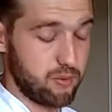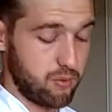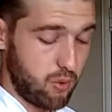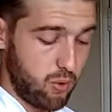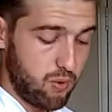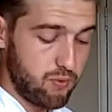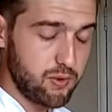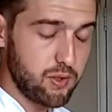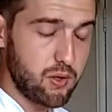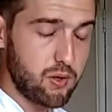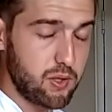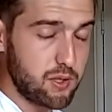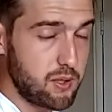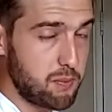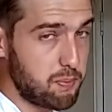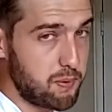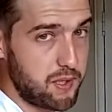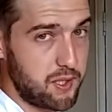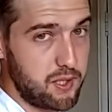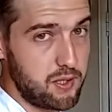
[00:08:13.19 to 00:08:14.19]
Oven already
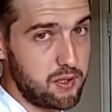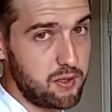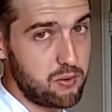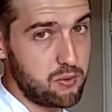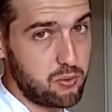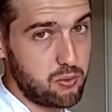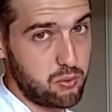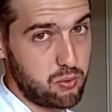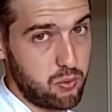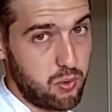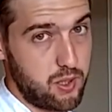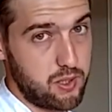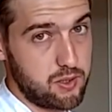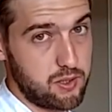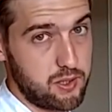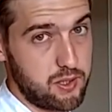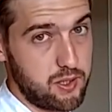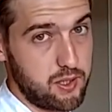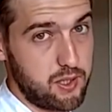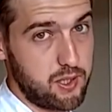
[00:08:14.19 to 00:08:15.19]
preheated to
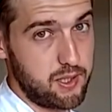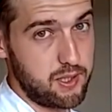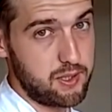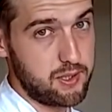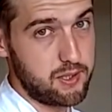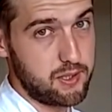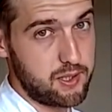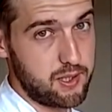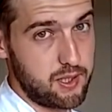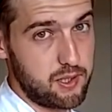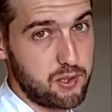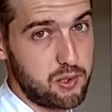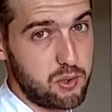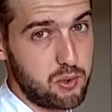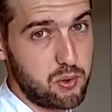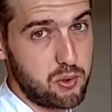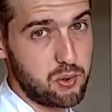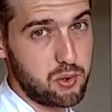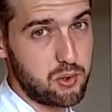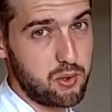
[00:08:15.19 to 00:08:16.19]
200 degrees
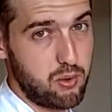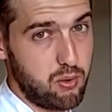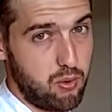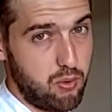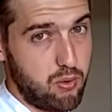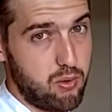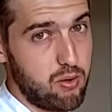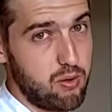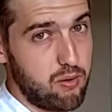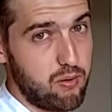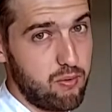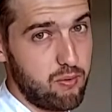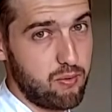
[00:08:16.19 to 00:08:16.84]
Celsius or